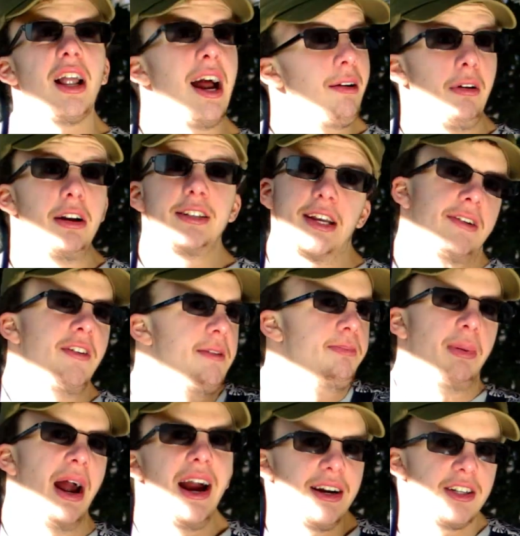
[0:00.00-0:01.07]
Why Ren's giving
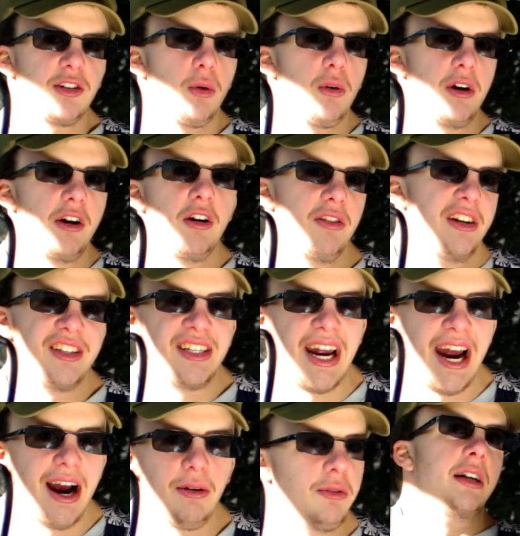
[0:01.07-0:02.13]
backstory on this
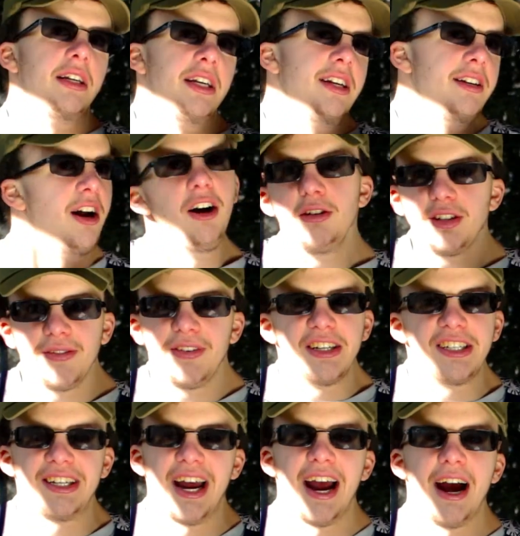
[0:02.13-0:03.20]
town. He knows of
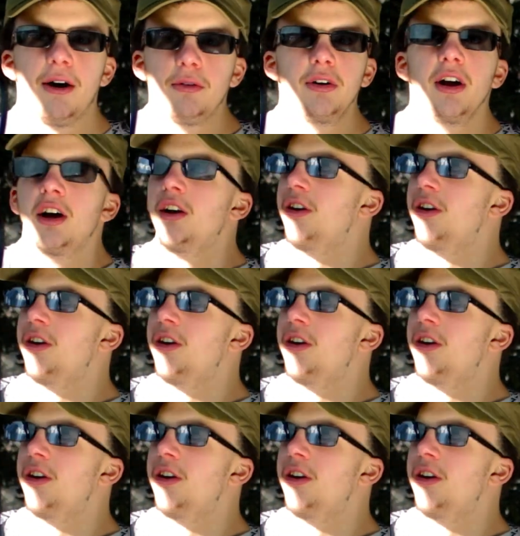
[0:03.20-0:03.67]
this town.